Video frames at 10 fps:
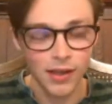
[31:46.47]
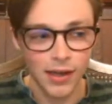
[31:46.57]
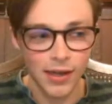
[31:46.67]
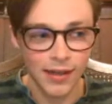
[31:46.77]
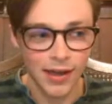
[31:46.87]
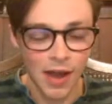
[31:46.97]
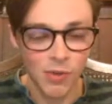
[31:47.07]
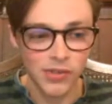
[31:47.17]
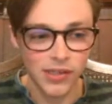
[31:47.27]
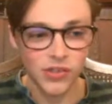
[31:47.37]
I
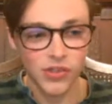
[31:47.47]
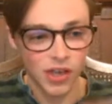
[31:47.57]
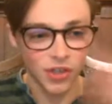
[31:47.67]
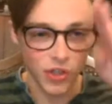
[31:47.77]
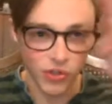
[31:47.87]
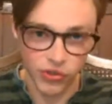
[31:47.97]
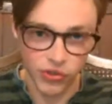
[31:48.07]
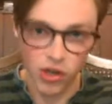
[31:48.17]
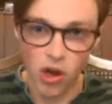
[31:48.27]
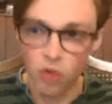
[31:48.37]
was in such a
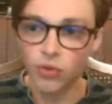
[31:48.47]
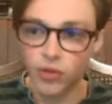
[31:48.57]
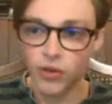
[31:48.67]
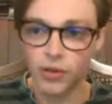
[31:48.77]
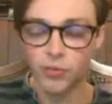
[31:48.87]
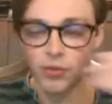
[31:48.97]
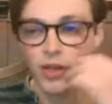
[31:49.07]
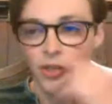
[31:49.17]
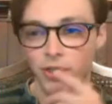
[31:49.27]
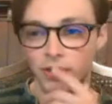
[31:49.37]
zone during the
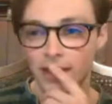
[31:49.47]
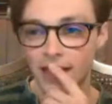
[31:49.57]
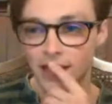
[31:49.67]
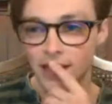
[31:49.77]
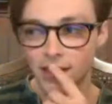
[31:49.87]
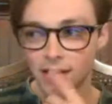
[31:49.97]
production that